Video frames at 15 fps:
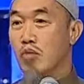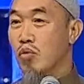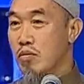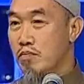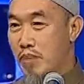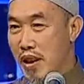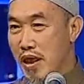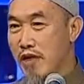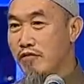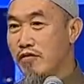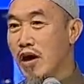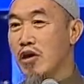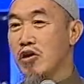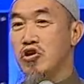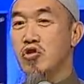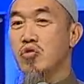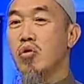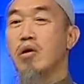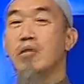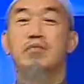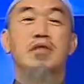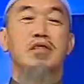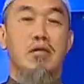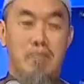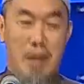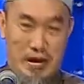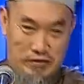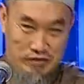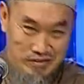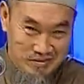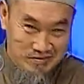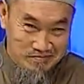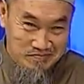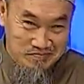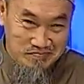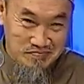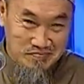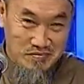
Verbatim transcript: And we believe that you will be the best.